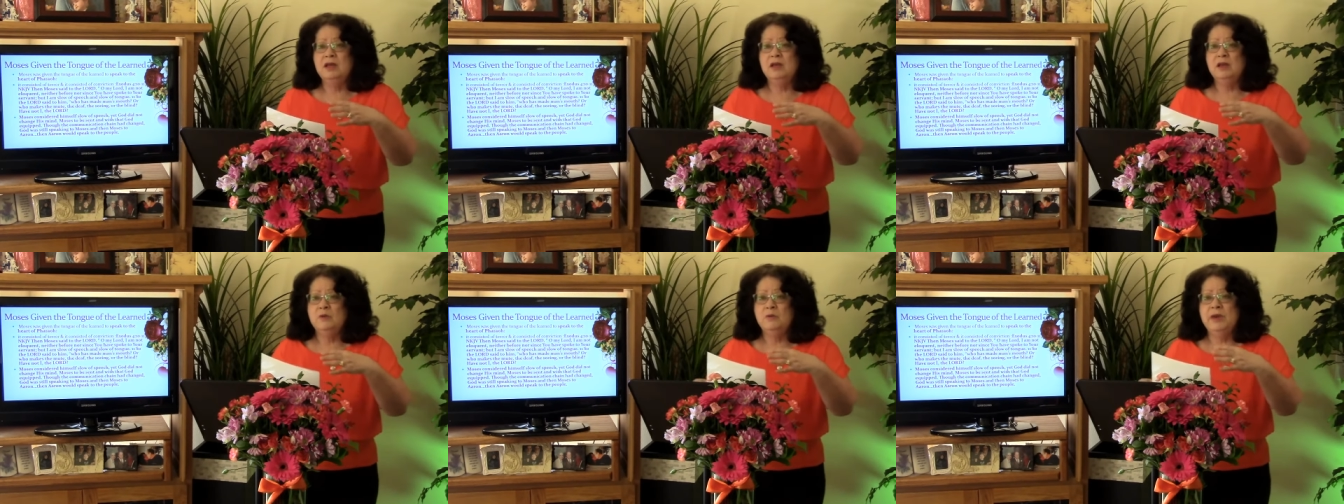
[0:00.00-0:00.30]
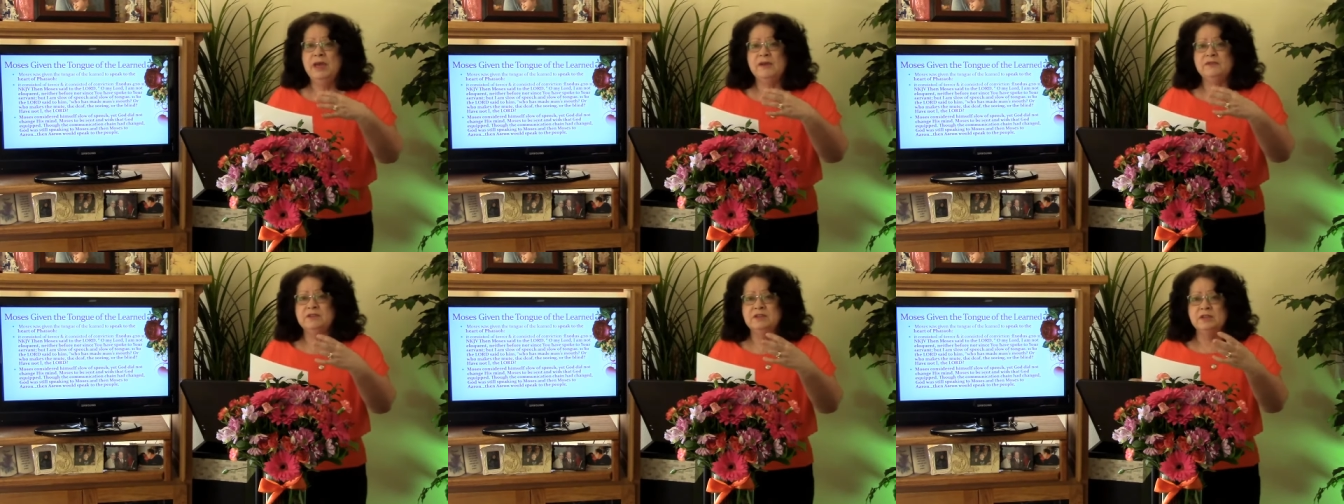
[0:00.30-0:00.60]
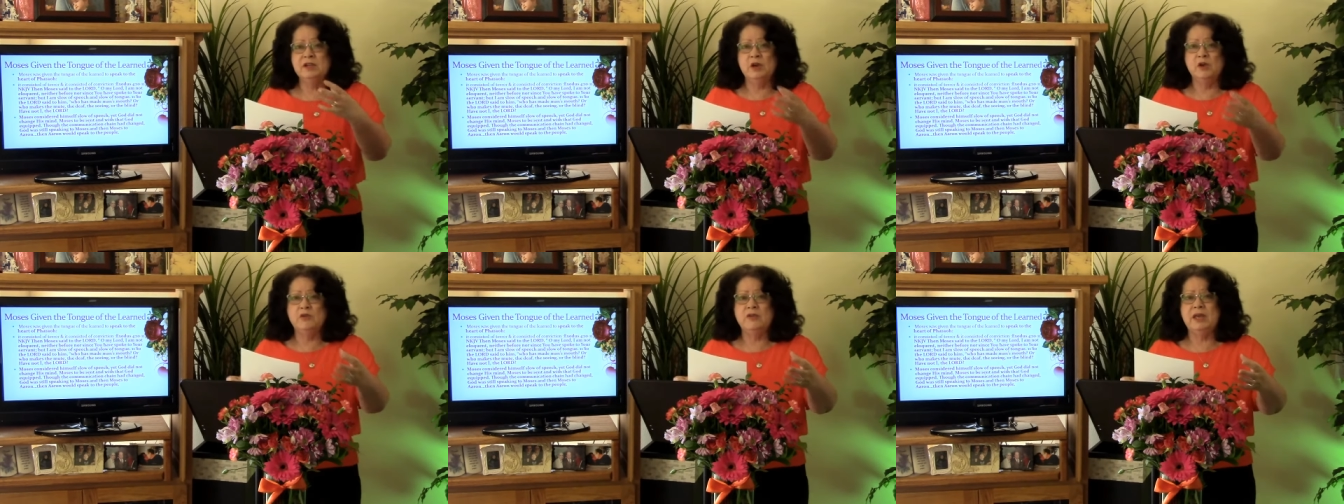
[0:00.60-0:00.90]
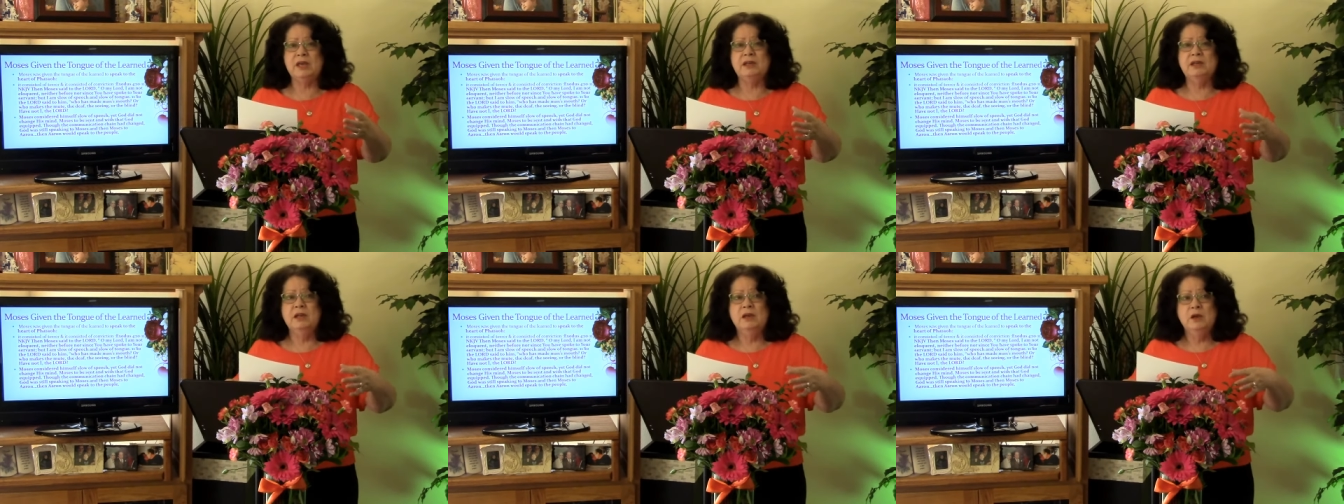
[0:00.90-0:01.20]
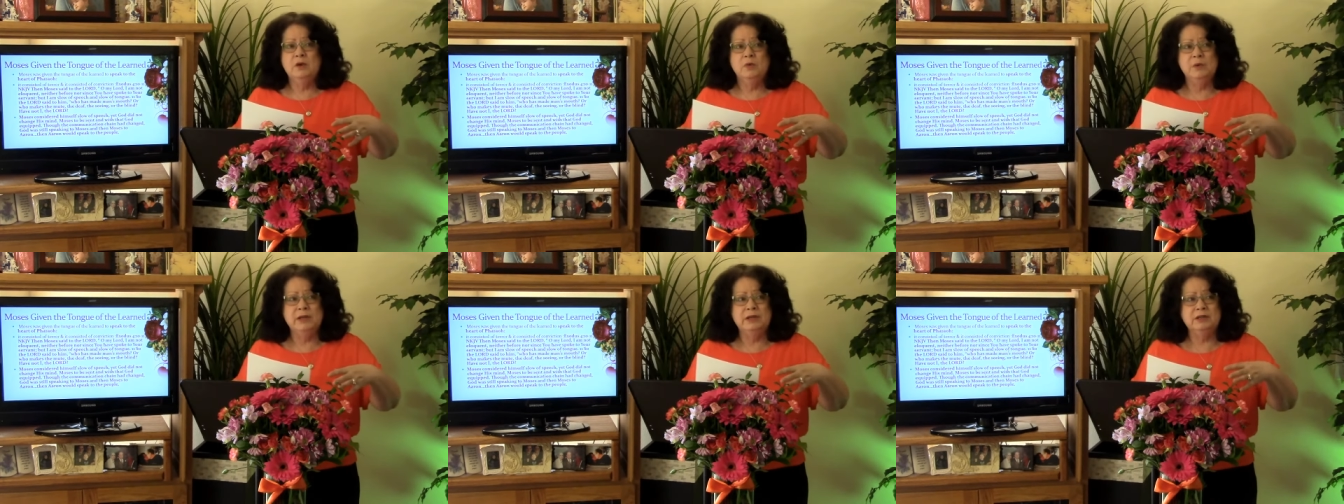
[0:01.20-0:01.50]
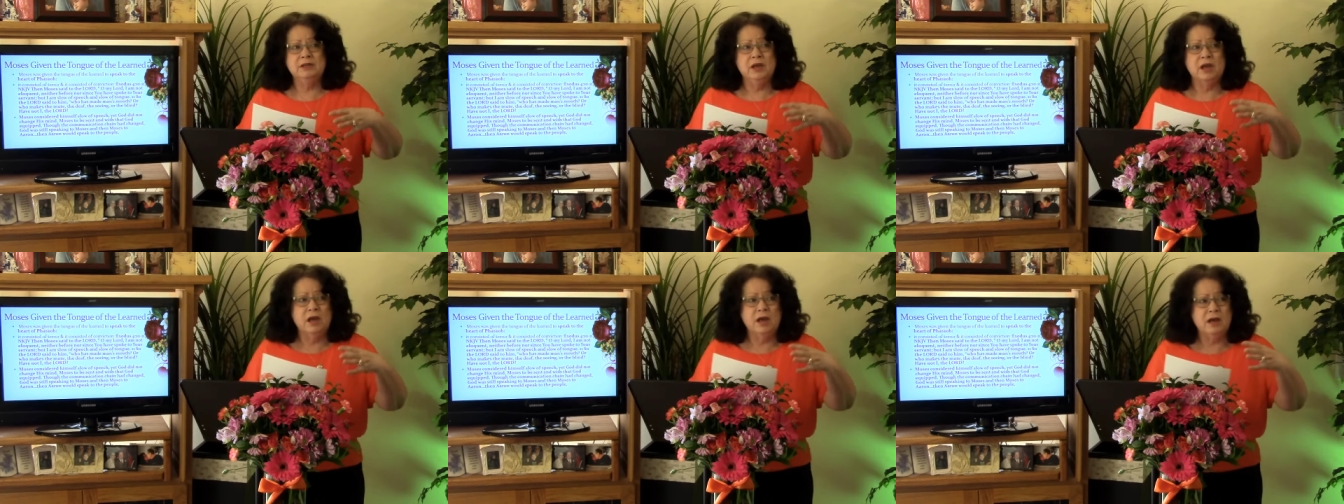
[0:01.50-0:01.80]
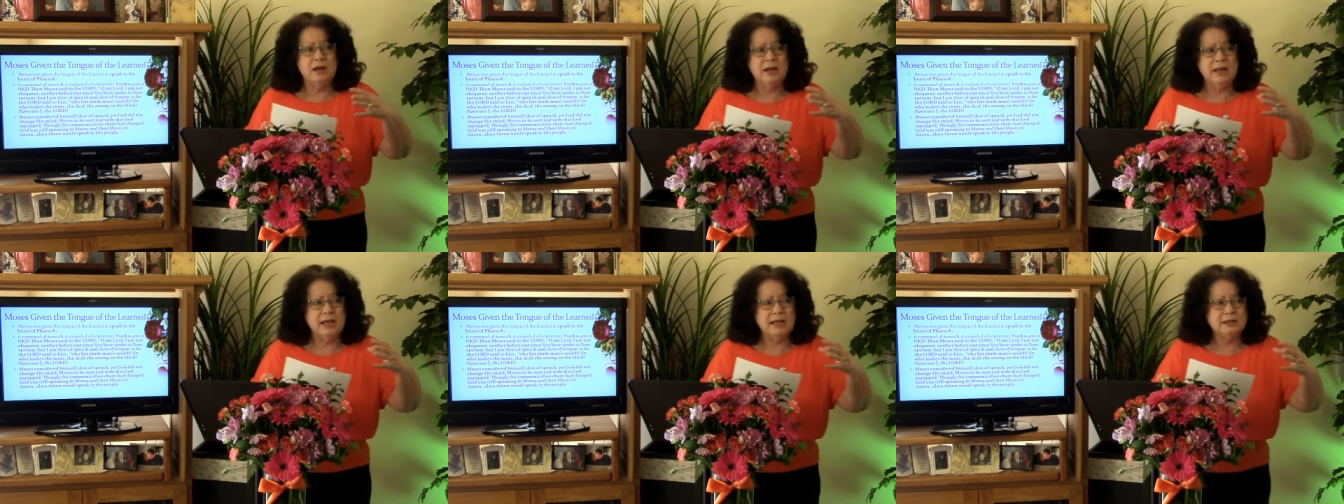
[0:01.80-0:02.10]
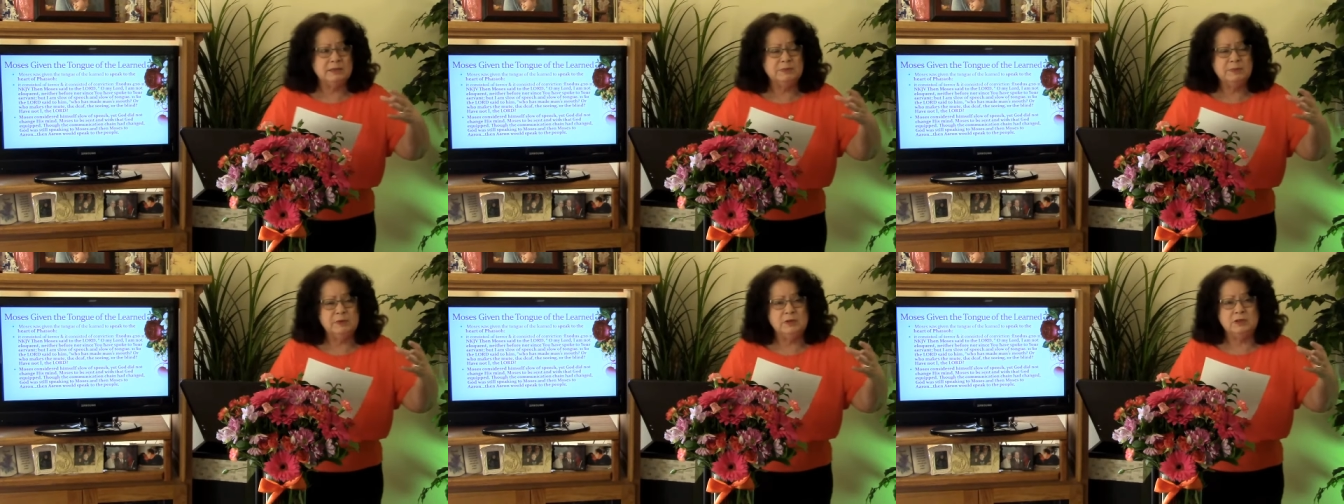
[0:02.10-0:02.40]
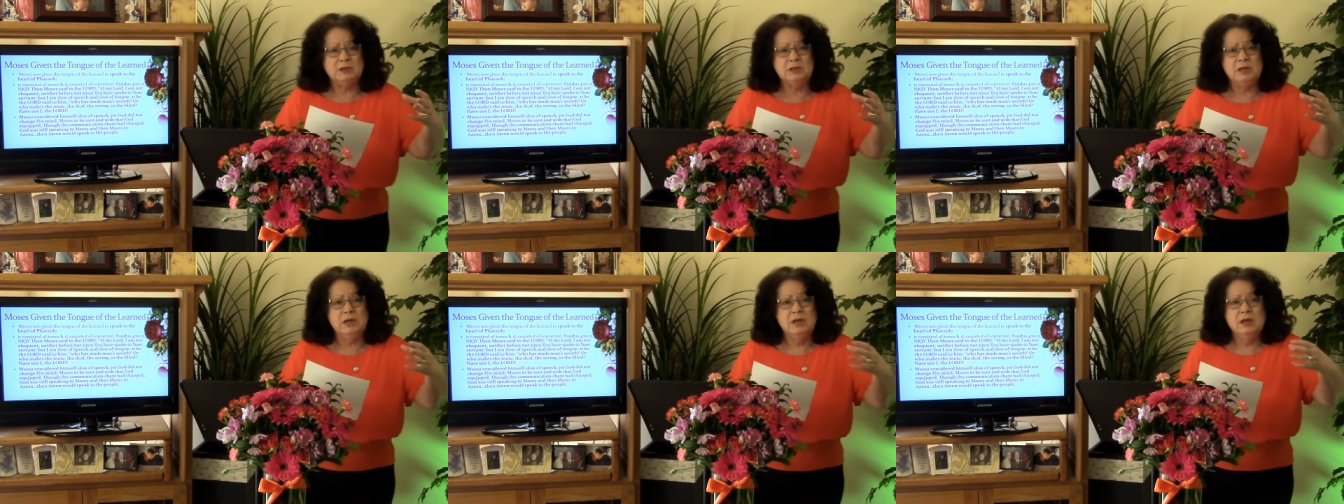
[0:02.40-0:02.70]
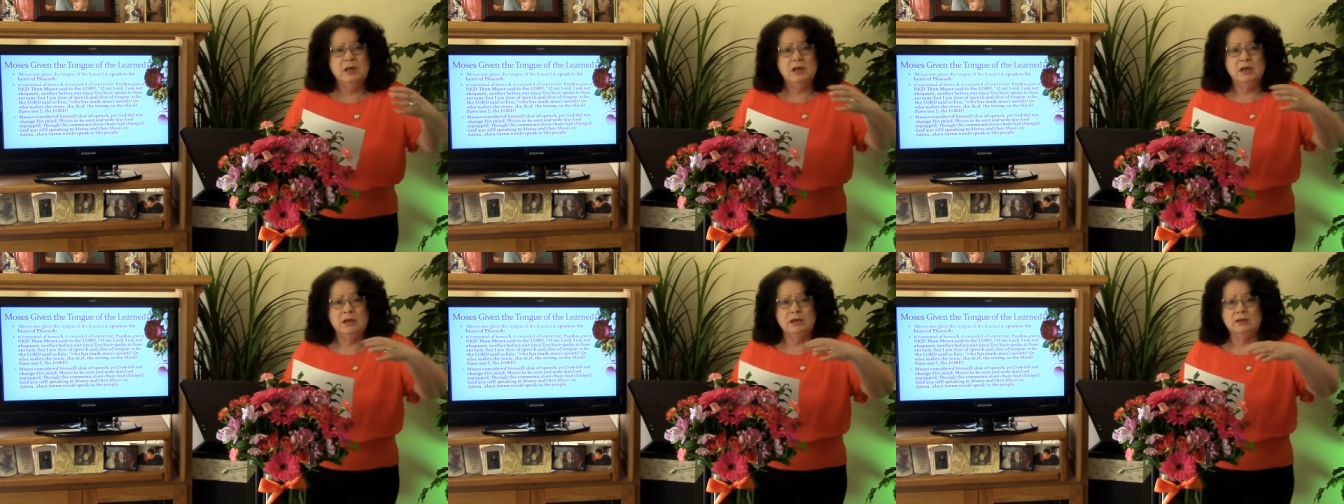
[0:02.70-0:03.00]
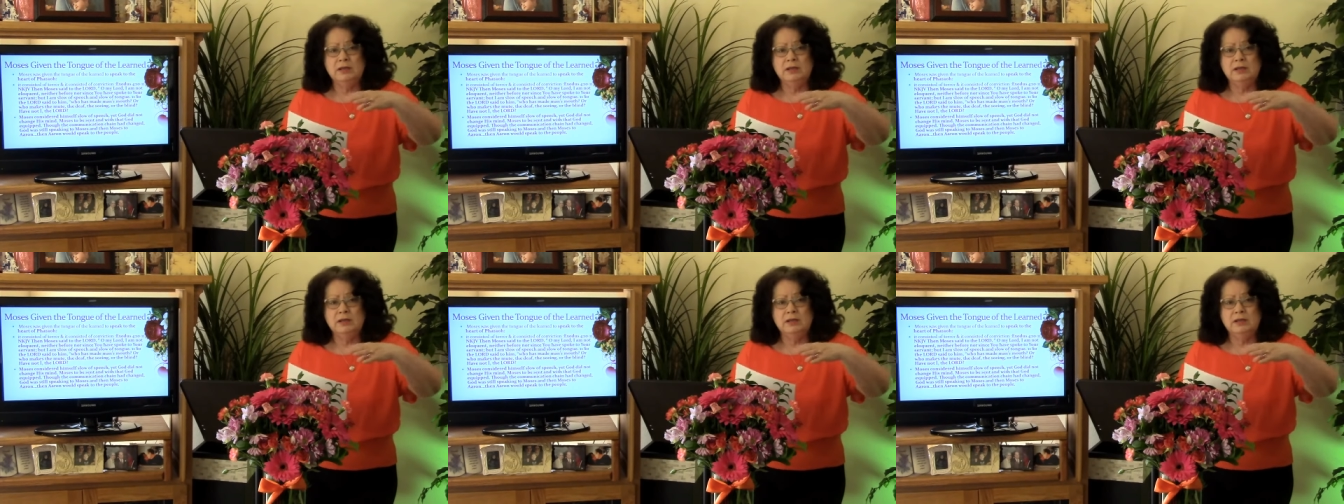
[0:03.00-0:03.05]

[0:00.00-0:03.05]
We have to know that when God has put uh,